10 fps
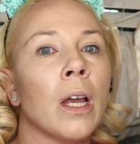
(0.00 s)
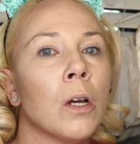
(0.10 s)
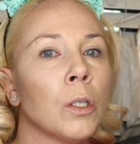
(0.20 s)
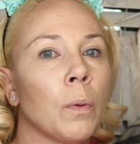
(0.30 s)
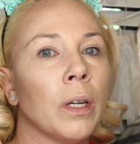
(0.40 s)
I
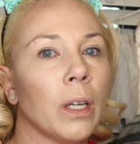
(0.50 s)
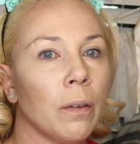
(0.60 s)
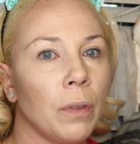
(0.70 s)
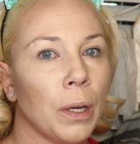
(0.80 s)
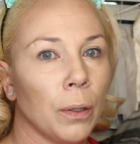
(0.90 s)
also want to
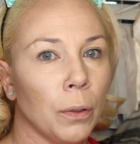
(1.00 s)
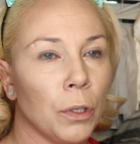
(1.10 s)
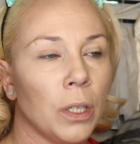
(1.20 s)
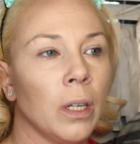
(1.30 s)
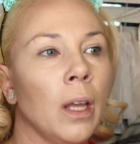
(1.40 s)
give the
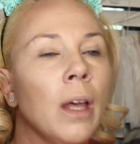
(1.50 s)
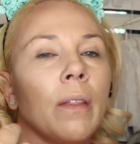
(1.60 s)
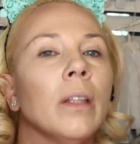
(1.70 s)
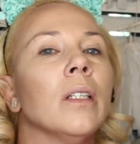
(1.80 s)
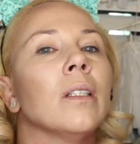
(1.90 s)
illusion
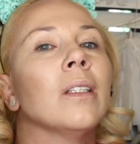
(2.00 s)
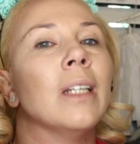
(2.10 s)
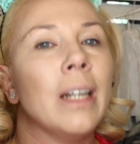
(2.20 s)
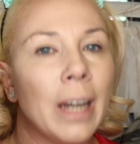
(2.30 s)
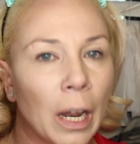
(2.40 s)
that this is a
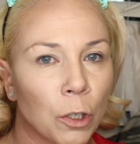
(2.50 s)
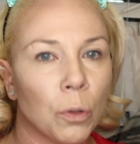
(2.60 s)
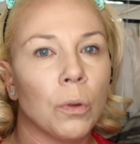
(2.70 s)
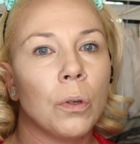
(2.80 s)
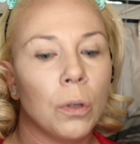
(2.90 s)

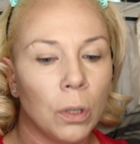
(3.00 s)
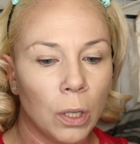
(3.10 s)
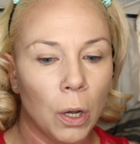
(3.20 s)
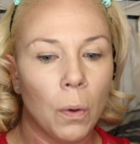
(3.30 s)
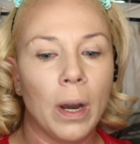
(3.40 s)
natural
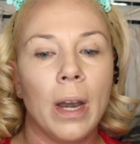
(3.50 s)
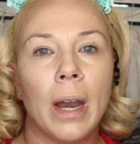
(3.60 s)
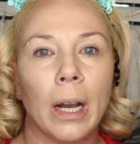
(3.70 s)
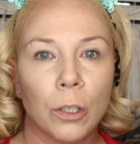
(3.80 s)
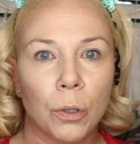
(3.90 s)
glow, a
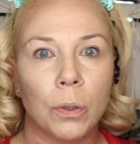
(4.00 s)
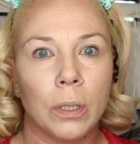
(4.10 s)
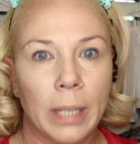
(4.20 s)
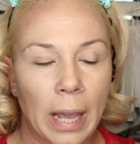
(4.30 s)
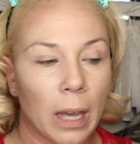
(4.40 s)
natural
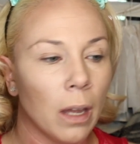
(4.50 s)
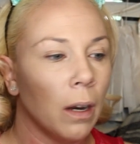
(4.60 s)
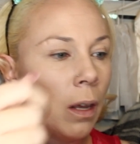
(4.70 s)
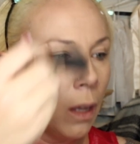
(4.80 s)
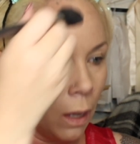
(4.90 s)
tan.